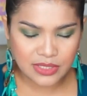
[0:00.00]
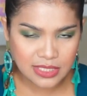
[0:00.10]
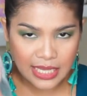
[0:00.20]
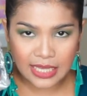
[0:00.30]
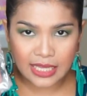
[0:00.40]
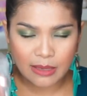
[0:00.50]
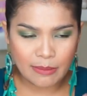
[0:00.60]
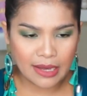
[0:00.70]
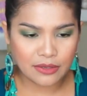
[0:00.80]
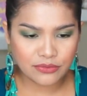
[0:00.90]
taking
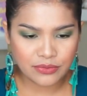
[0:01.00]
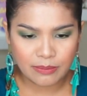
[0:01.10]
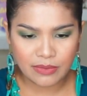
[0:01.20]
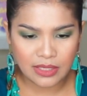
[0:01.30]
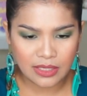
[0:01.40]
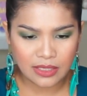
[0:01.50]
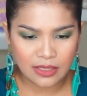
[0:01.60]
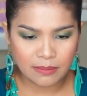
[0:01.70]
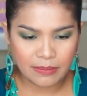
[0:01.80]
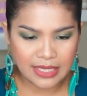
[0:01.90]
them out from
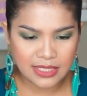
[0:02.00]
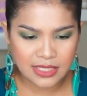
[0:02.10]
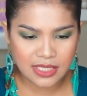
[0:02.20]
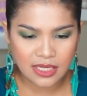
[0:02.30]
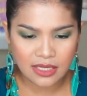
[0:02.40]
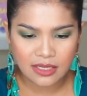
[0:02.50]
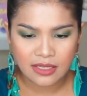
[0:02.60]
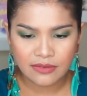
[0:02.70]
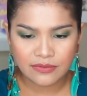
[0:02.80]
the plastic,